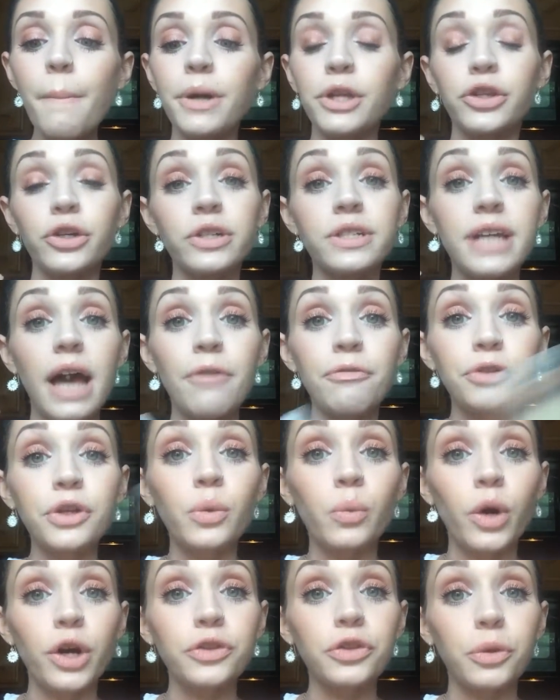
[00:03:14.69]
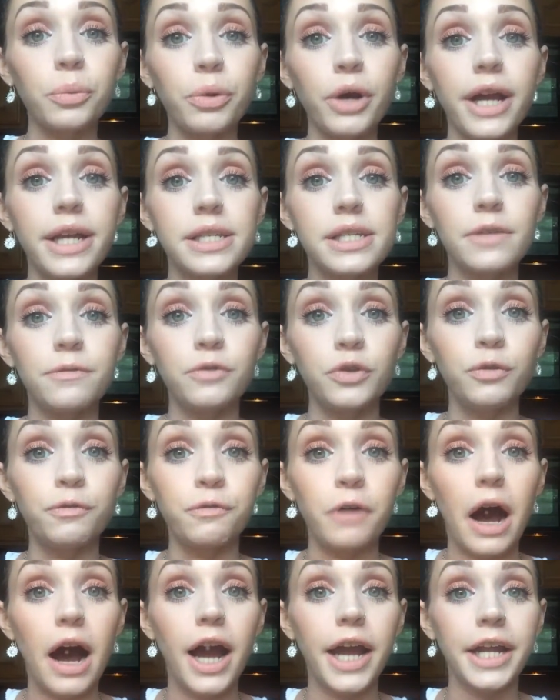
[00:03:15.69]
but they're definitely worth the price if you
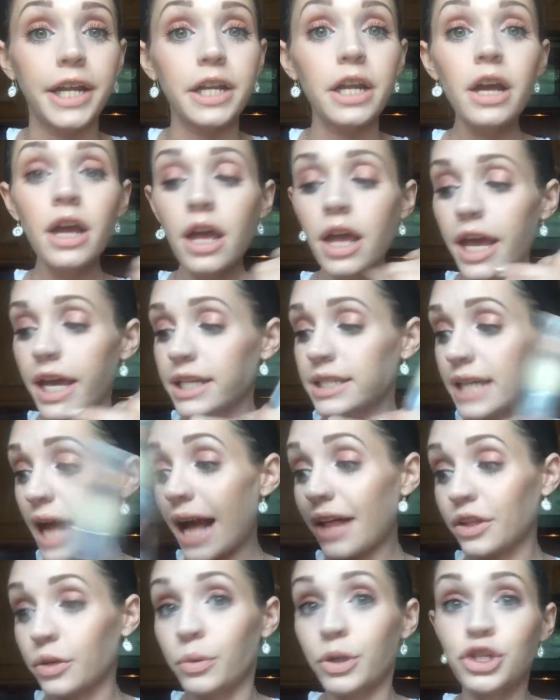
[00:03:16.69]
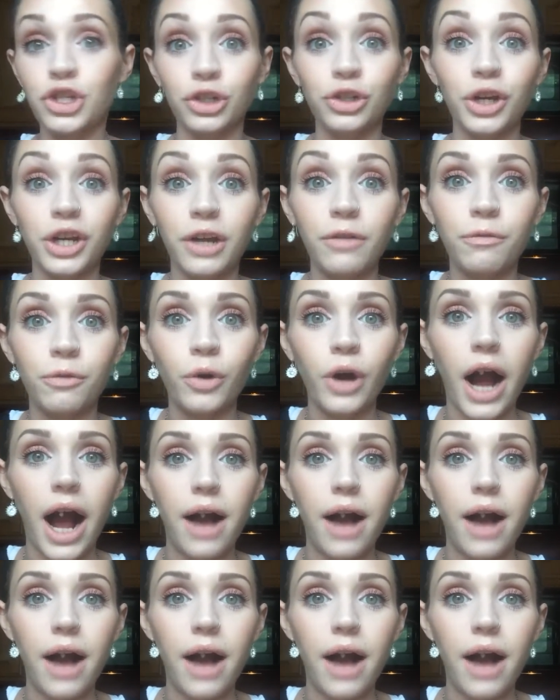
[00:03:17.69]
find exactly what you're looking for,